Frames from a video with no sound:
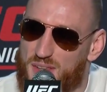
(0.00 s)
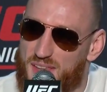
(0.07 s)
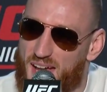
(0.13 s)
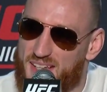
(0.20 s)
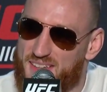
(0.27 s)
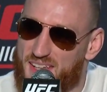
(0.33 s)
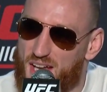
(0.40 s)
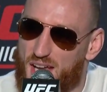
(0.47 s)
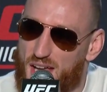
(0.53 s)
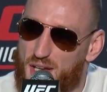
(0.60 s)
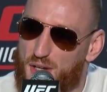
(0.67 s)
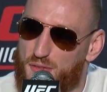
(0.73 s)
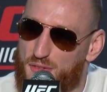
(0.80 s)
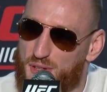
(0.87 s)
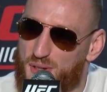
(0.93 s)
I did an
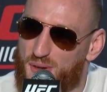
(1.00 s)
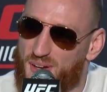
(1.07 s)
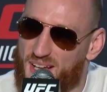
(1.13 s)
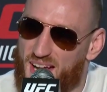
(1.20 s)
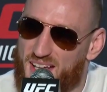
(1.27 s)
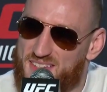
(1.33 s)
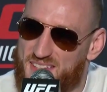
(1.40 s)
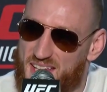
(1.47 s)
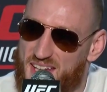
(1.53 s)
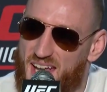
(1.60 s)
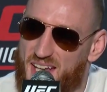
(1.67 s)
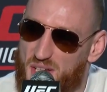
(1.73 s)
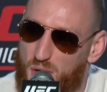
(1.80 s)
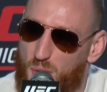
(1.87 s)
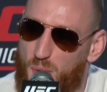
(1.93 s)
interview, and I said
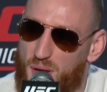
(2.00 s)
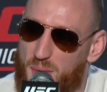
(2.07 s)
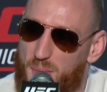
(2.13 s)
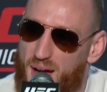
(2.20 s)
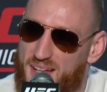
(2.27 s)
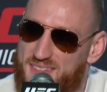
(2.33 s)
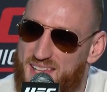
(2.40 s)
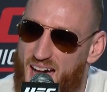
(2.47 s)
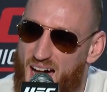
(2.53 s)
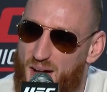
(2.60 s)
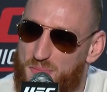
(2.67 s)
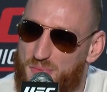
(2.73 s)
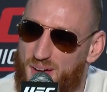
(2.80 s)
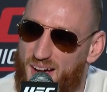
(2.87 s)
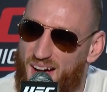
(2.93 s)
that you're one of my
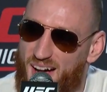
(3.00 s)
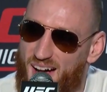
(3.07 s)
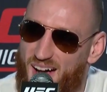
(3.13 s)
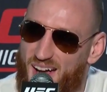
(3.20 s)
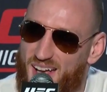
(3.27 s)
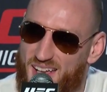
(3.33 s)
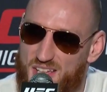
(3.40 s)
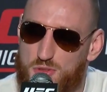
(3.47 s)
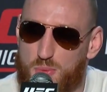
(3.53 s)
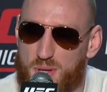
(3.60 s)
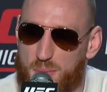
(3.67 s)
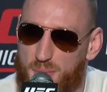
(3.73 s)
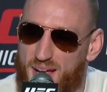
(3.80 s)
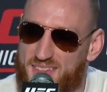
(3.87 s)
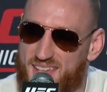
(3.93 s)
top, he's one
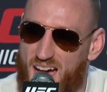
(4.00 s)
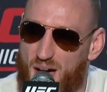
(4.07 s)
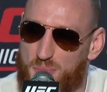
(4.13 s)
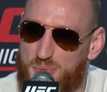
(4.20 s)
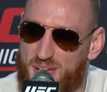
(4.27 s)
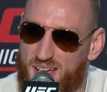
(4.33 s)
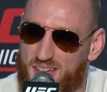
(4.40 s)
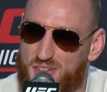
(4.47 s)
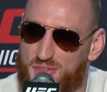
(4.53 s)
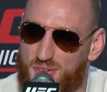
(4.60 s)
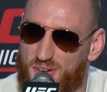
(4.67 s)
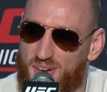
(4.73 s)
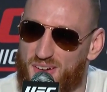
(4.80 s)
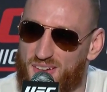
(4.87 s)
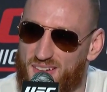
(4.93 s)
of my top picks
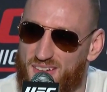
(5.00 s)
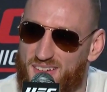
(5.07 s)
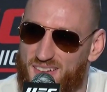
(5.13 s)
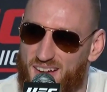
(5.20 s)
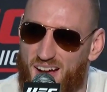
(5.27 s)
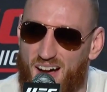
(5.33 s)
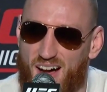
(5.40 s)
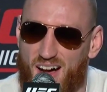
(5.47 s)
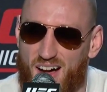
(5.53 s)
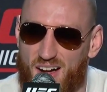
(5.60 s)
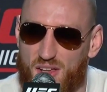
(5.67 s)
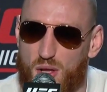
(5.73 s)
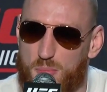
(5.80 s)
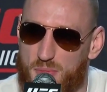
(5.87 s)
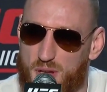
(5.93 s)
for
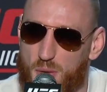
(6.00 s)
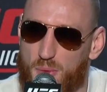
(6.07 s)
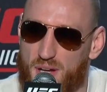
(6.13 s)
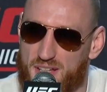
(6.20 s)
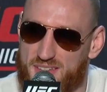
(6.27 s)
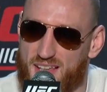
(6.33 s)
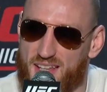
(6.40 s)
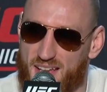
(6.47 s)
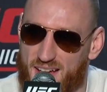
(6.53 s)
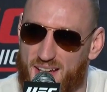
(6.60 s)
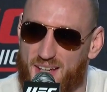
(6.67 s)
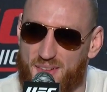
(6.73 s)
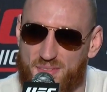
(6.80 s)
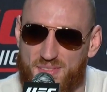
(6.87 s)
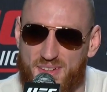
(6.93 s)
a middleweights. I like
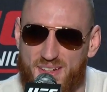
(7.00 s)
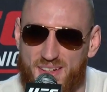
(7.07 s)
him.